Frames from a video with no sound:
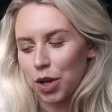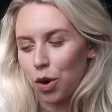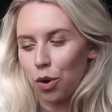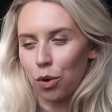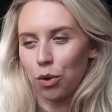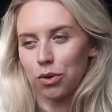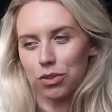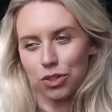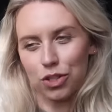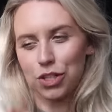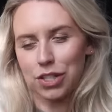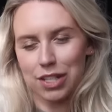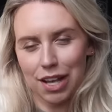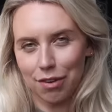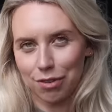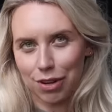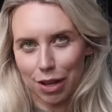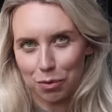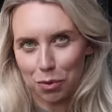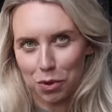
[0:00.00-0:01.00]
Or just
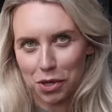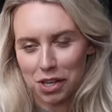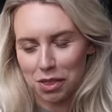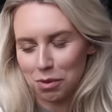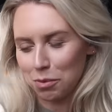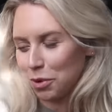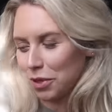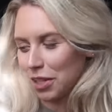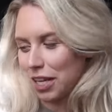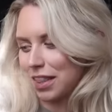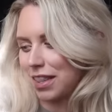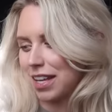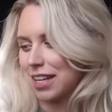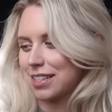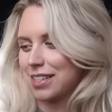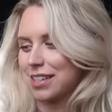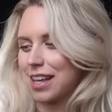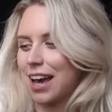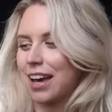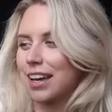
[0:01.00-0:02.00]
have like one in the morning and
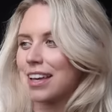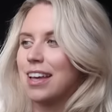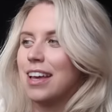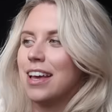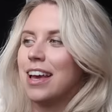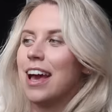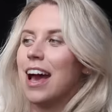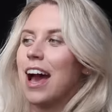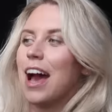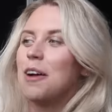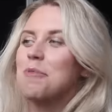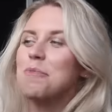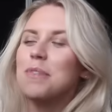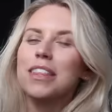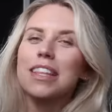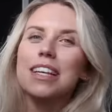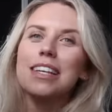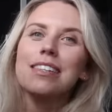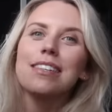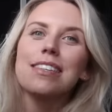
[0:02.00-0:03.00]
that's that. Um,
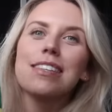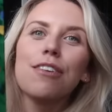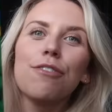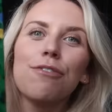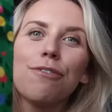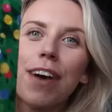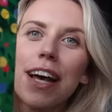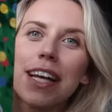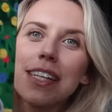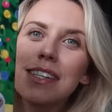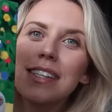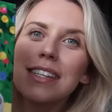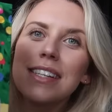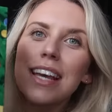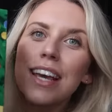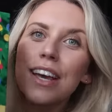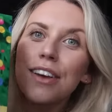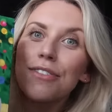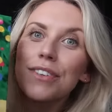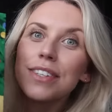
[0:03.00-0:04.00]
this
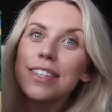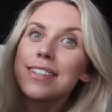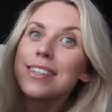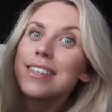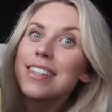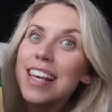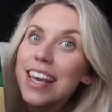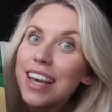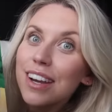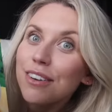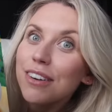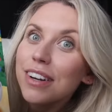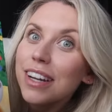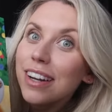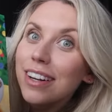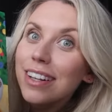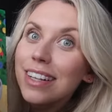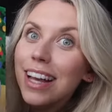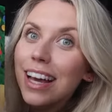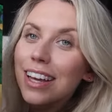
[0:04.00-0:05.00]
festive
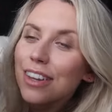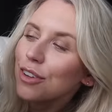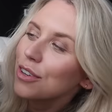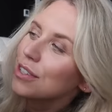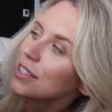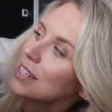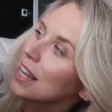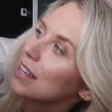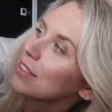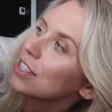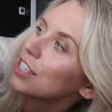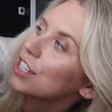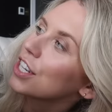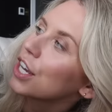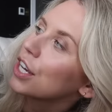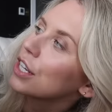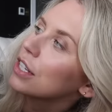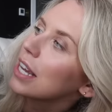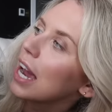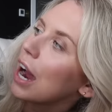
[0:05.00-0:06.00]
cereal I thought sounded
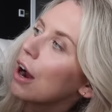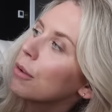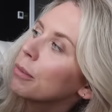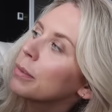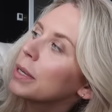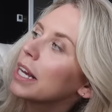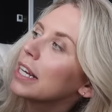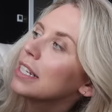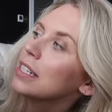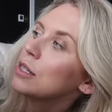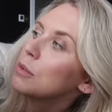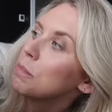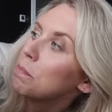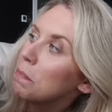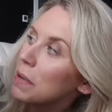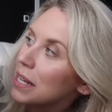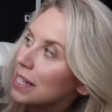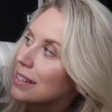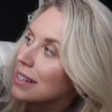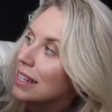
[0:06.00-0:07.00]
good. Caramelised
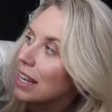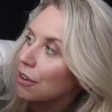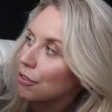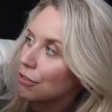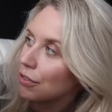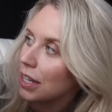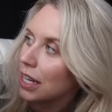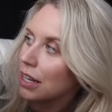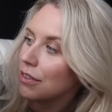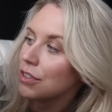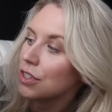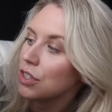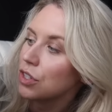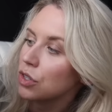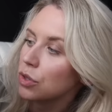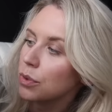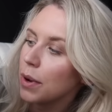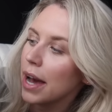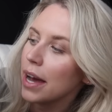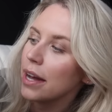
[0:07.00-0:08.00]
biscuit flavoured
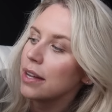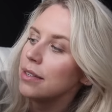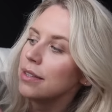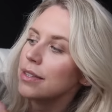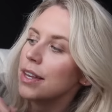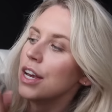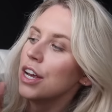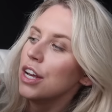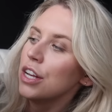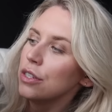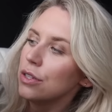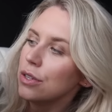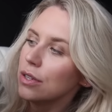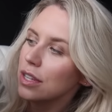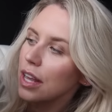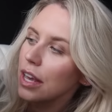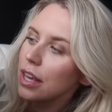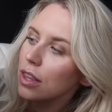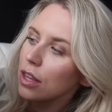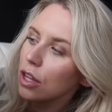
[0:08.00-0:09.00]
squares. So
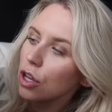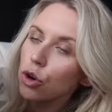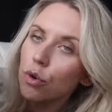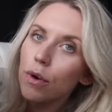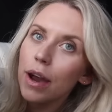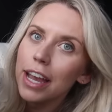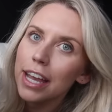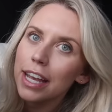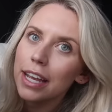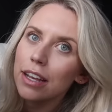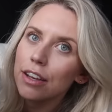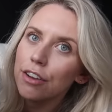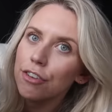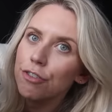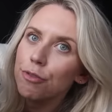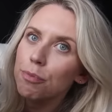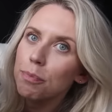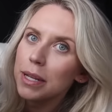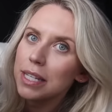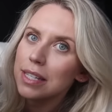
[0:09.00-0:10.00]
it's like
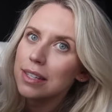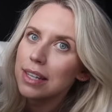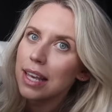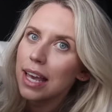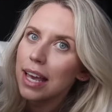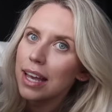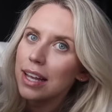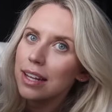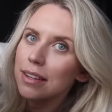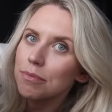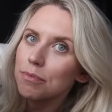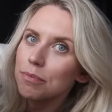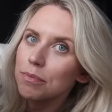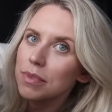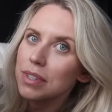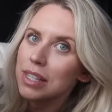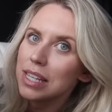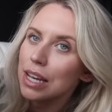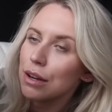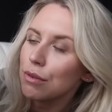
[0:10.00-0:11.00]
Krave biscuit
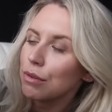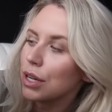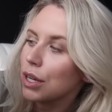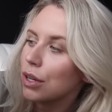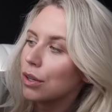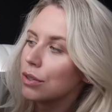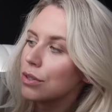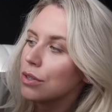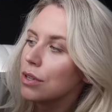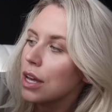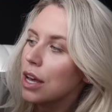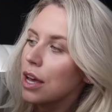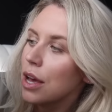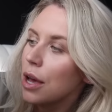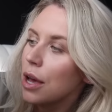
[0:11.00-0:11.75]
cereal